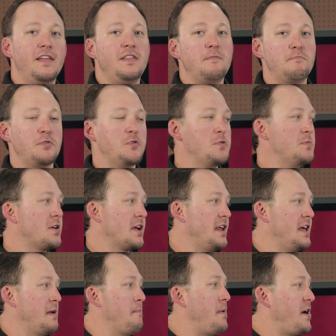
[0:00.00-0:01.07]
and then boom, you can
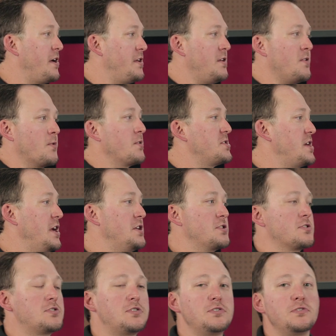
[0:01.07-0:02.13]
hit a button or change
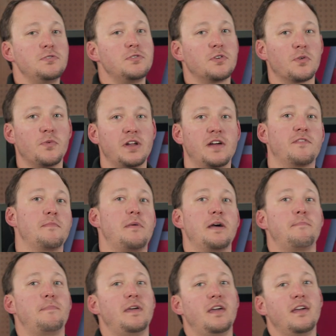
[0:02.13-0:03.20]
your tune or whatever it
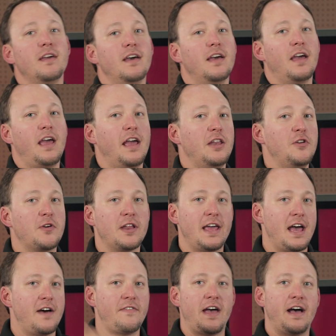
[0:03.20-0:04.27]
might be. And you can
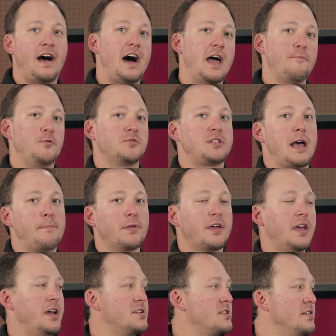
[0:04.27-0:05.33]
have that high boost
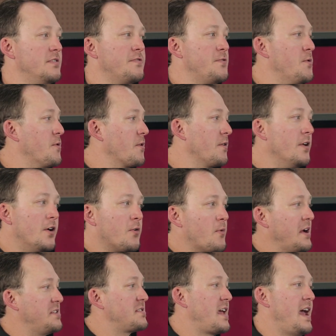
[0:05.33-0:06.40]
application for
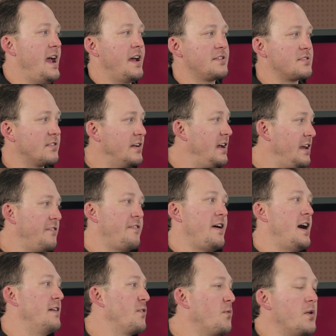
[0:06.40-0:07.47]
race gas or
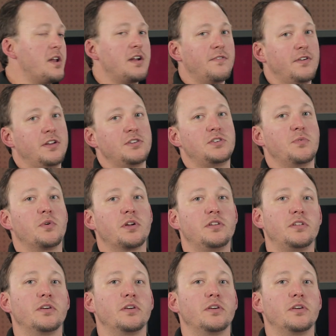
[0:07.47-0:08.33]
E85 or whatever it is you want to